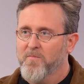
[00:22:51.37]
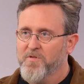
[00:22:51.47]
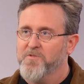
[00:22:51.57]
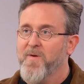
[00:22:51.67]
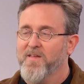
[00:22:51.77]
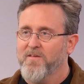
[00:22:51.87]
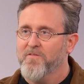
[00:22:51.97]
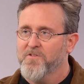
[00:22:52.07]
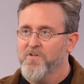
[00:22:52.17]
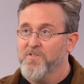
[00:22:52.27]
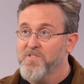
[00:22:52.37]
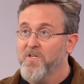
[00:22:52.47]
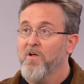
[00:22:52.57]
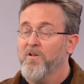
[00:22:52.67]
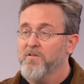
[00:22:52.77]
perspective, so you can see
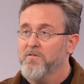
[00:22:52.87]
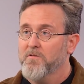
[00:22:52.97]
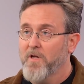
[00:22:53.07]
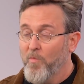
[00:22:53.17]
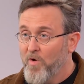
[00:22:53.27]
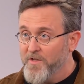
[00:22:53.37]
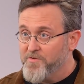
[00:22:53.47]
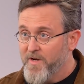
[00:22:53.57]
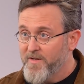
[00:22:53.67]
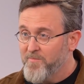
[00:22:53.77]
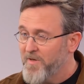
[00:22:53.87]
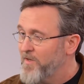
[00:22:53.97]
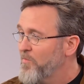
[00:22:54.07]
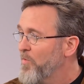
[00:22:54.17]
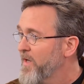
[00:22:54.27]
it all at once, right? But
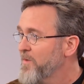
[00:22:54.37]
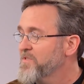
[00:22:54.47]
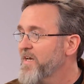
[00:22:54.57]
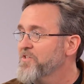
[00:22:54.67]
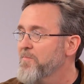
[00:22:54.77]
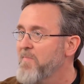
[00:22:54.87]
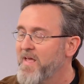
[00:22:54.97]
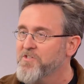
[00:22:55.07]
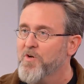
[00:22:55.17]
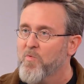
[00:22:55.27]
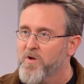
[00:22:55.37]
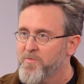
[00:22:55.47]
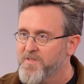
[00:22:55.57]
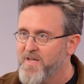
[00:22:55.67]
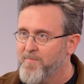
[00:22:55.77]
That's right. when it comes to actually managing or working
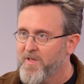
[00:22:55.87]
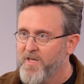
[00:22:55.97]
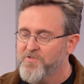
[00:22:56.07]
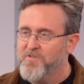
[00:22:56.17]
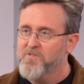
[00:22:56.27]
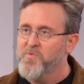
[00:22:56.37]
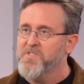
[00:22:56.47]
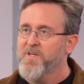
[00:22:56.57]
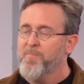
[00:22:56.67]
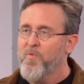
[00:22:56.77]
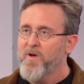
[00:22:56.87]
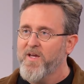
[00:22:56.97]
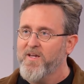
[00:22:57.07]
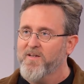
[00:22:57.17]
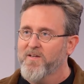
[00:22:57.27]
with these applications, mm -hmm. we mm-hmm. step
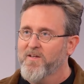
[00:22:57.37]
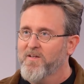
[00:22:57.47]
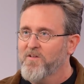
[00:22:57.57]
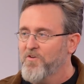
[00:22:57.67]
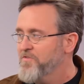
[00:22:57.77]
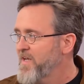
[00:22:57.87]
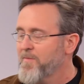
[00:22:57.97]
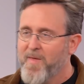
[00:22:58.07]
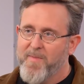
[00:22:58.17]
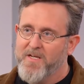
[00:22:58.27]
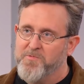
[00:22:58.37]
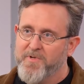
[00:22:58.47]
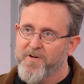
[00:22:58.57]
away You've set up that management